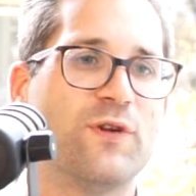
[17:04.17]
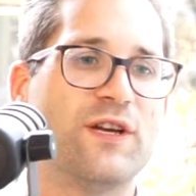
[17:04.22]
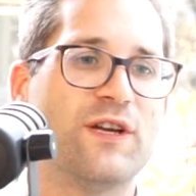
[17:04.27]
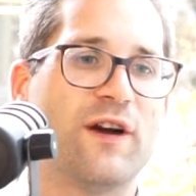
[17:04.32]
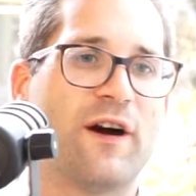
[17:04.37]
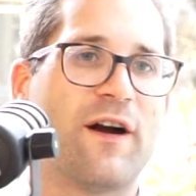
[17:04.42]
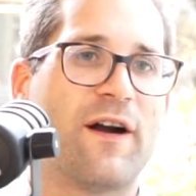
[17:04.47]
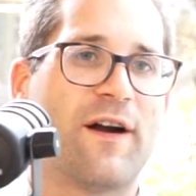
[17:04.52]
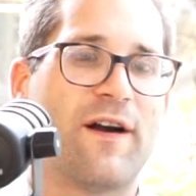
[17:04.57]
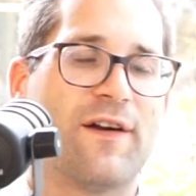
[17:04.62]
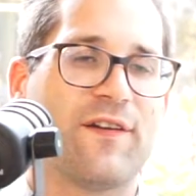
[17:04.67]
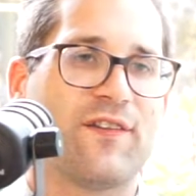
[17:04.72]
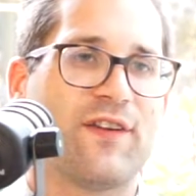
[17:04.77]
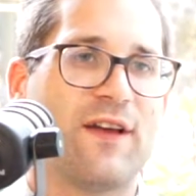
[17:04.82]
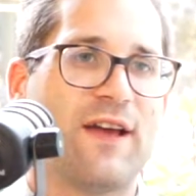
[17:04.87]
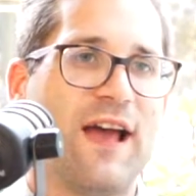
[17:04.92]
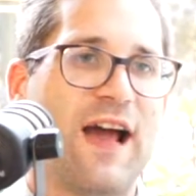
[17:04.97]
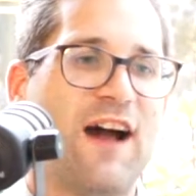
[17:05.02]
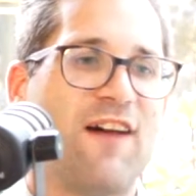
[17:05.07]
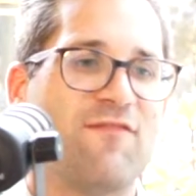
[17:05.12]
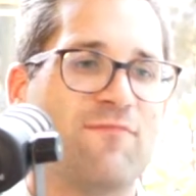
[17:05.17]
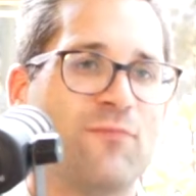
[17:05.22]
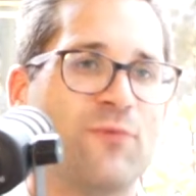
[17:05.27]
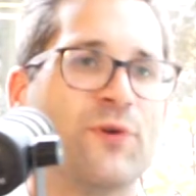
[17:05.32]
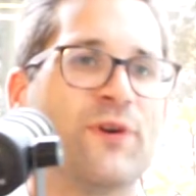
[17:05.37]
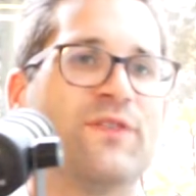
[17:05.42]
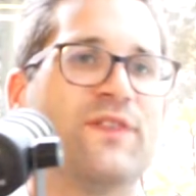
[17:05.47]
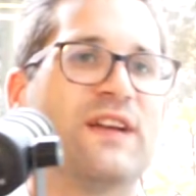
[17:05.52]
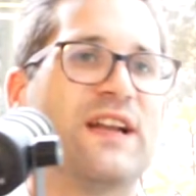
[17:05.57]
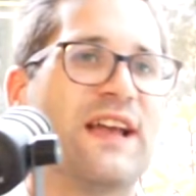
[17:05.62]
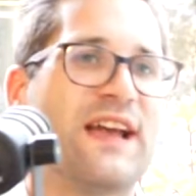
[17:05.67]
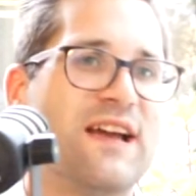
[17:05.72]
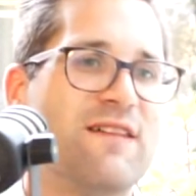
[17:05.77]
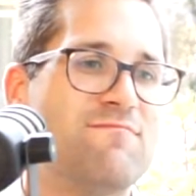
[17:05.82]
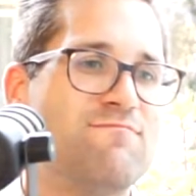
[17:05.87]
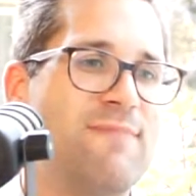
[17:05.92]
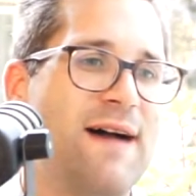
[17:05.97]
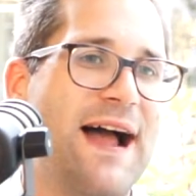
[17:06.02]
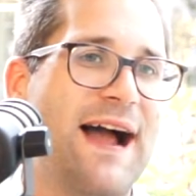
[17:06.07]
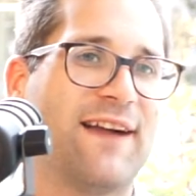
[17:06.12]
who we are to have more of an
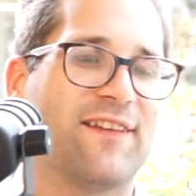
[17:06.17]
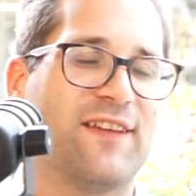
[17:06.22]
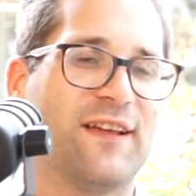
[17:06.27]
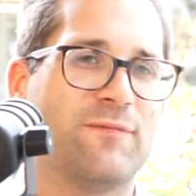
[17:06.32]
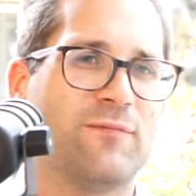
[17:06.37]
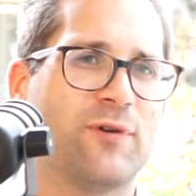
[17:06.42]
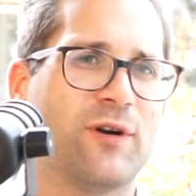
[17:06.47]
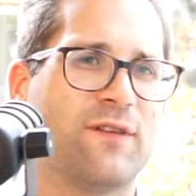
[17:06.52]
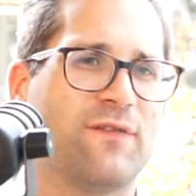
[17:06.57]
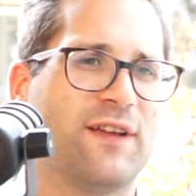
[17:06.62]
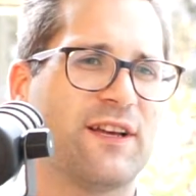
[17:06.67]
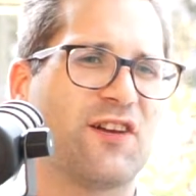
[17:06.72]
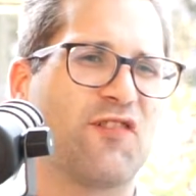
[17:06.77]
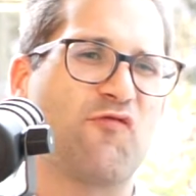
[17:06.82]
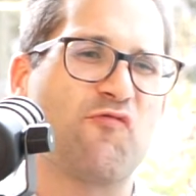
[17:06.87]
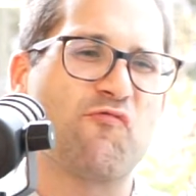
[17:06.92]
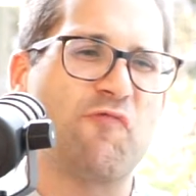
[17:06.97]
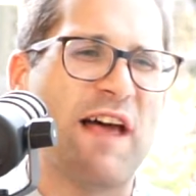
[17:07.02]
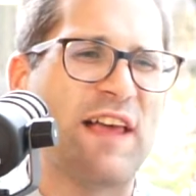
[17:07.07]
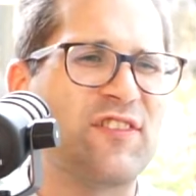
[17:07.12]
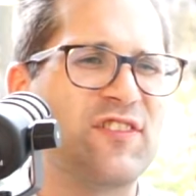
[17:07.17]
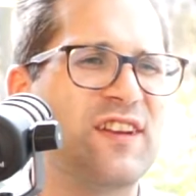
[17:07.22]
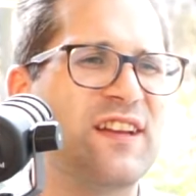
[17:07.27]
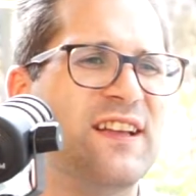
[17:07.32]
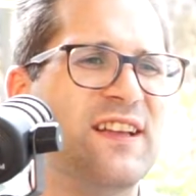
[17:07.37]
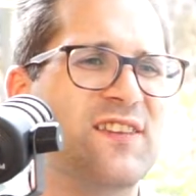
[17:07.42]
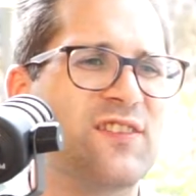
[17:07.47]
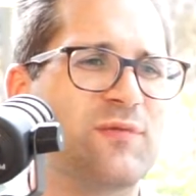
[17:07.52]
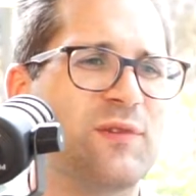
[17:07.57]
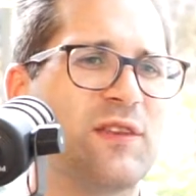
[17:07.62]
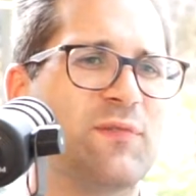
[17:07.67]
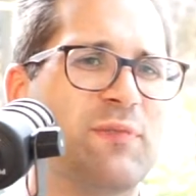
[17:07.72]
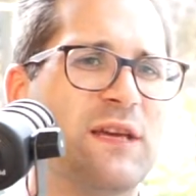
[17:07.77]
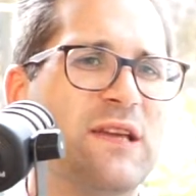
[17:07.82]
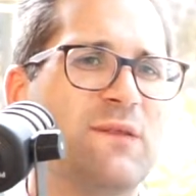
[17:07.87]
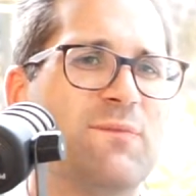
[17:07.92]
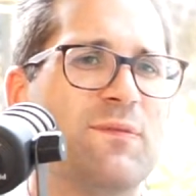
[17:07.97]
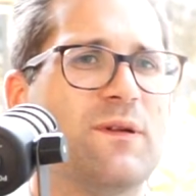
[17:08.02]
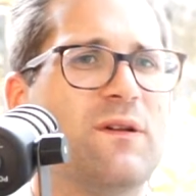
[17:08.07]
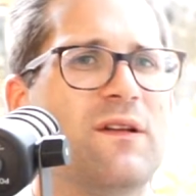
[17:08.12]
impact and more of like a resonance
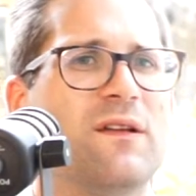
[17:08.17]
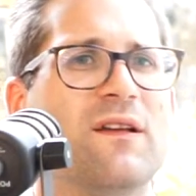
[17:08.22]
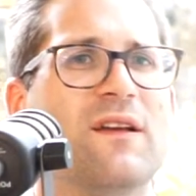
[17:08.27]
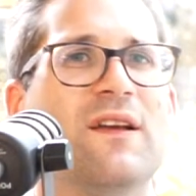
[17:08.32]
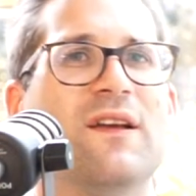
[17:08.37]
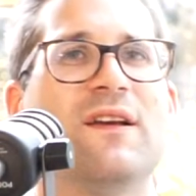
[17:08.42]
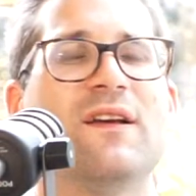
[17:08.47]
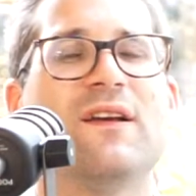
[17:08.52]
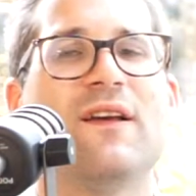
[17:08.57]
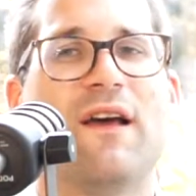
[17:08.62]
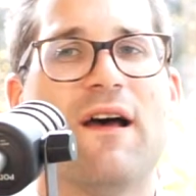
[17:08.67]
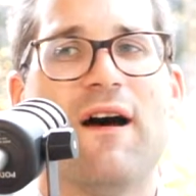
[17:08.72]
with people.